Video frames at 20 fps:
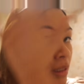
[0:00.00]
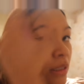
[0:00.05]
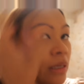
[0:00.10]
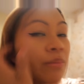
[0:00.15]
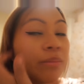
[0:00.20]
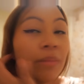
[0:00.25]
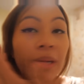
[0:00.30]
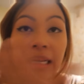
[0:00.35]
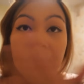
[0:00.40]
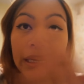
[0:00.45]

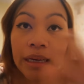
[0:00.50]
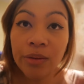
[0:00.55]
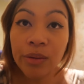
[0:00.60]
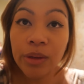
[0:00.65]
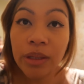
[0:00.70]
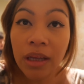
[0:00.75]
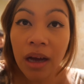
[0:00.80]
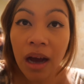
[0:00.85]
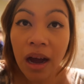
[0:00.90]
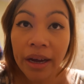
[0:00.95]
my
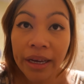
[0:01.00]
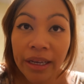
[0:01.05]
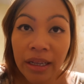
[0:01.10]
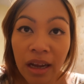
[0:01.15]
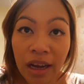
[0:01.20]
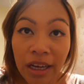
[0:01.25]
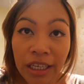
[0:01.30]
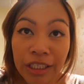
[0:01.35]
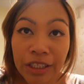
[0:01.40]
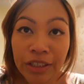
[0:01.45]
liquid
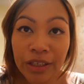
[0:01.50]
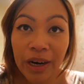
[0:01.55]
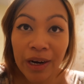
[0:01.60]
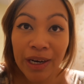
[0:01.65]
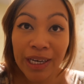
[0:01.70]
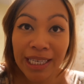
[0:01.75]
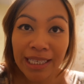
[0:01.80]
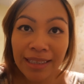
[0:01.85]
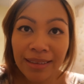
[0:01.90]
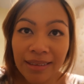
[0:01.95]
eyeliner
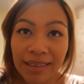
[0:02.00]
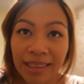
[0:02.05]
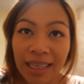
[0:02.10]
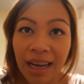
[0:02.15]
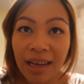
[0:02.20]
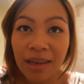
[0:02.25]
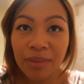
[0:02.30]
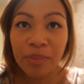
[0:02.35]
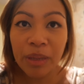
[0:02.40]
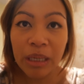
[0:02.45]
are
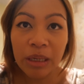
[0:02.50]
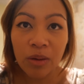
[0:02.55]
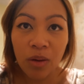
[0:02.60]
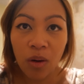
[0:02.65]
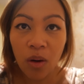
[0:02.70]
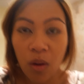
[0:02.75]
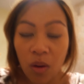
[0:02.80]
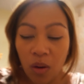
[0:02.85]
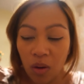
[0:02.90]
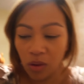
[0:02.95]
intact
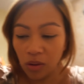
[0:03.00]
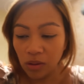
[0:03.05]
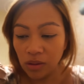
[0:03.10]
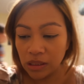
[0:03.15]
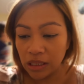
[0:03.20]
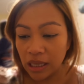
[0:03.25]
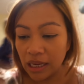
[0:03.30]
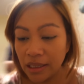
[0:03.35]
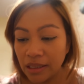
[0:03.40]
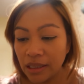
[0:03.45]

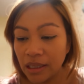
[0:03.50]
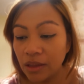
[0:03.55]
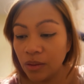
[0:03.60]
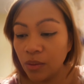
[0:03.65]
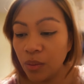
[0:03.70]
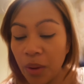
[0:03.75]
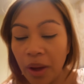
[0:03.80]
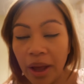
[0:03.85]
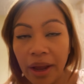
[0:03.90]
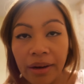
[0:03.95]
because I
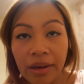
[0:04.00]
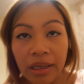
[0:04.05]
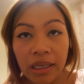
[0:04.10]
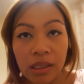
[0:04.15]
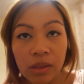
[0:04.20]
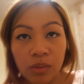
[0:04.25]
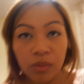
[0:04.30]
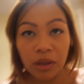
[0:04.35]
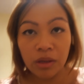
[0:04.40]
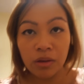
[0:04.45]
did wear
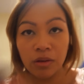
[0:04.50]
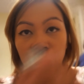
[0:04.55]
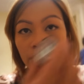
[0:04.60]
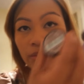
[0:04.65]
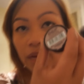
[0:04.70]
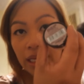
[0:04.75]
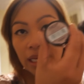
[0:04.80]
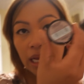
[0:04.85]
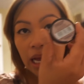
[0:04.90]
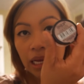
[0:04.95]
this one
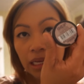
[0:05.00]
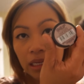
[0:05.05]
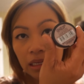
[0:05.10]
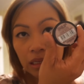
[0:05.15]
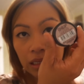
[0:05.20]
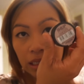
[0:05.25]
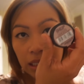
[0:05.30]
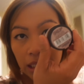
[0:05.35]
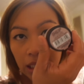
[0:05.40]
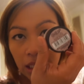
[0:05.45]
on my
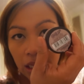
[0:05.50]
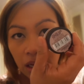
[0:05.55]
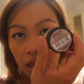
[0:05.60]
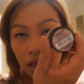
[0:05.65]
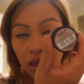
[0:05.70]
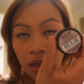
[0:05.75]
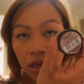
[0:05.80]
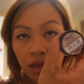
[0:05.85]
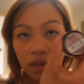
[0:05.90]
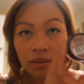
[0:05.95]
eyelid.
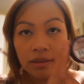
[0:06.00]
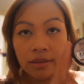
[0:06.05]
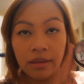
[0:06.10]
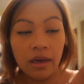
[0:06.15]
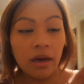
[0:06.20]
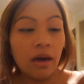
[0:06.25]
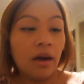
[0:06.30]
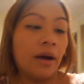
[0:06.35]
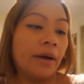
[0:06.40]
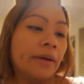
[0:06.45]

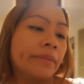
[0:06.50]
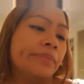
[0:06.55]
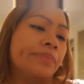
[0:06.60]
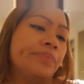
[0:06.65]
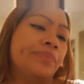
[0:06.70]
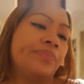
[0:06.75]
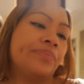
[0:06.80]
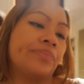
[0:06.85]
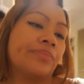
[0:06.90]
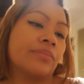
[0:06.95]

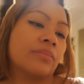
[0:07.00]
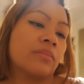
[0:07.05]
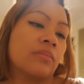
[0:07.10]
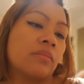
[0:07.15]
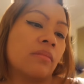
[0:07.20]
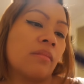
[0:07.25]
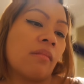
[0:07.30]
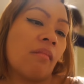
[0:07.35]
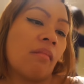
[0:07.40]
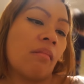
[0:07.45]
The
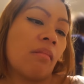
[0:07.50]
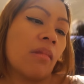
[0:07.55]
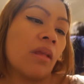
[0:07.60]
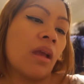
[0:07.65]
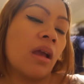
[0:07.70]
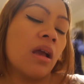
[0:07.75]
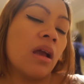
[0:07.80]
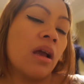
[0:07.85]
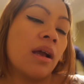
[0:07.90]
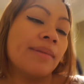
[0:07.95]

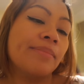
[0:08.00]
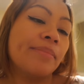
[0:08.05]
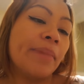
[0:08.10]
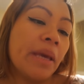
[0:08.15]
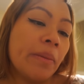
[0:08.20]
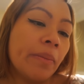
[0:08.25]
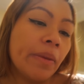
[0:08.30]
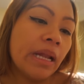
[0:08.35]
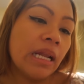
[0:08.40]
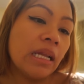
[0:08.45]

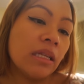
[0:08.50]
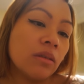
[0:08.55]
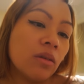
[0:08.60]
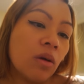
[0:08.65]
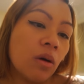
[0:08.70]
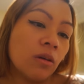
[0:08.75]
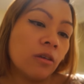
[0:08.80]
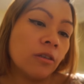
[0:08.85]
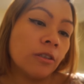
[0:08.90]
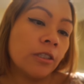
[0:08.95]
Maybelline
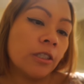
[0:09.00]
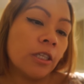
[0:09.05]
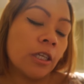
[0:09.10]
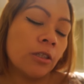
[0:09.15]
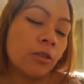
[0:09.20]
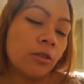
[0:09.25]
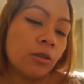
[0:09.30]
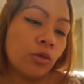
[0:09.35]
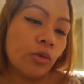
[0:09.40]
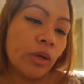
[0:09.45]
color
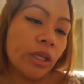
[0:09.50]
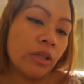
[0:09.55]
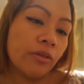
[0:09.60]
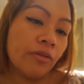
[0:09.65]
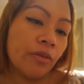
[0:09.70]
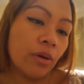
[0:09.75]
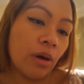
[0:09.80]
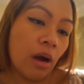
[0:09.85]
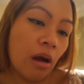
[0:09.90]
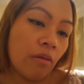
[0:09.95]
tattoo,
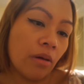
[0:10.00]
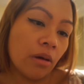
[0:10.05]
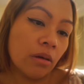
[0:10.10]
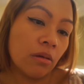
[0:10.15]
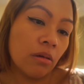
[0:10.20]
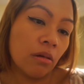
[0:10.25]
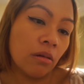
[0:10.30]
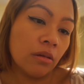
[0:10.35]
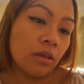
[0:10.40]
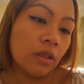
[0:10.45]
24-hour
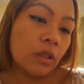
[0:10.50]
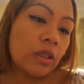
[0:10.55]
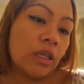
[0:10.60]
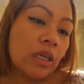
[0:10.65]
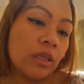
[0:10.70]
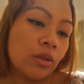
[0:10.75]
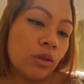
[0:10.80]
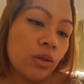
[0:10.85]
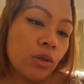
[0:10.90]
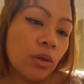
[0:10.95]
color
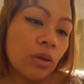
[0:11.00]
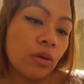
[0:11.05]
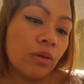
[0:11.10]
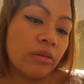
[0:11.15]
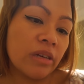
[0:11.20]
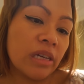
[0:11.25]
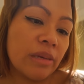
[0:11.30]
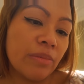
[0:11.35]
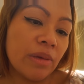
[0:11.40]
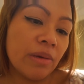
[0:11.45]
tattoo,
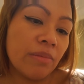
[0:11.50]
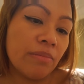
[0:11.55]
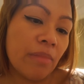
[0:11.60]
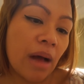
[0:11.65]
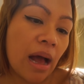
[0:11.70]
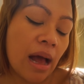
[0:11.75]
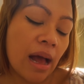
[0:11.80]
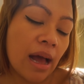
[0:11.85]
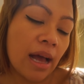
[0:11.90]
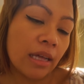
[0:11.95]
creamy
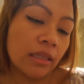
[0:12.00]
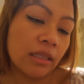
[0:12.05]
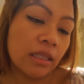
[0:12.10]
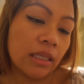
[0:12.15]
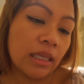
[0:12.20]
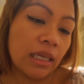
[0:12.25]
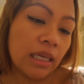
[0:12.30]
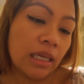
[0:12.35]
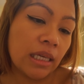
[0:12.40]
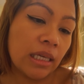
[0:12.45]

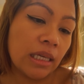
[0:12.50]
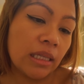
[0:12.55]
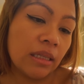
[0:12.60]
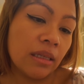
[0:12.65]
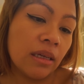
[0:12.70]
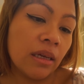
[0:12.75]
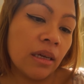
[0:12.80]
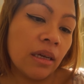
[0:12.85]
matte in